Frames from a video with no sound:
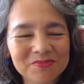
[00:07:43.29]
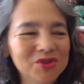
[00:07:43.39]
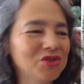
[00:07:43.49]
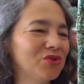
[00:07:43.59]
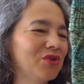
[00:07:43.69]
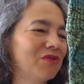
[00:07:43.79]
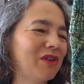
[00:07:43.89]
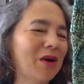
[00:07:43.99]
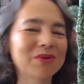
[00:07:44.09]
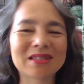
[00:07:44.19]
do the
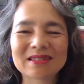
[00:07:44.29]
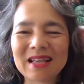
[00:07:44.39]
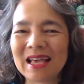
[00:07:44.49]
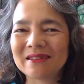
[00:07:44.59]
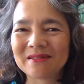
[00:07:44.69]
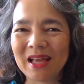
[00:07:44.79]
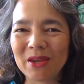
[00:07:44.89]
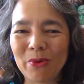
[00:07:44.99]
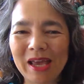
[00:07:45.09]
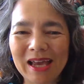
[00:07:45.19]
flowers
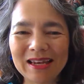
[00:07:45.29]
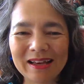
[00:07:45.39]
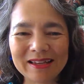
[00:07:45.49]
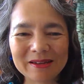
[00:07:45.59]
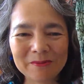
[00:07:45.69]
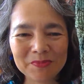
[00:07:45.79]
any way I like.